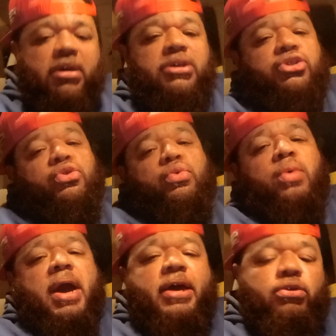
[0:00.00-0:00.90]

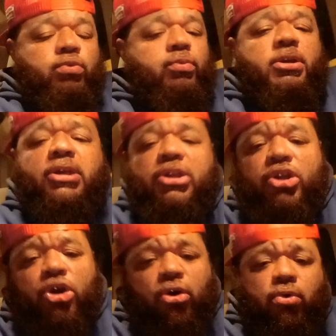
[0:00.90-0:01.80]
So I don't really
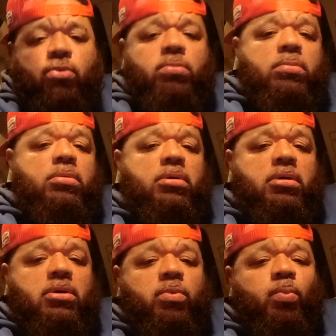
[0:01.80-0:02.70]
know
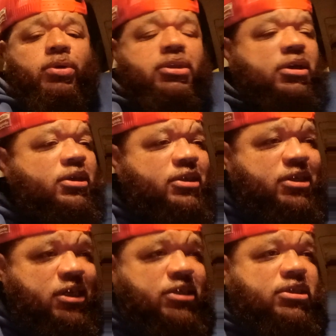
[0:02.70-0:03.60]
what the
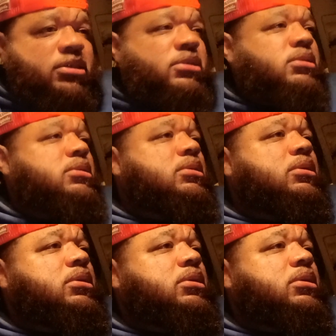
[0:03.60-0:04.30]
conditions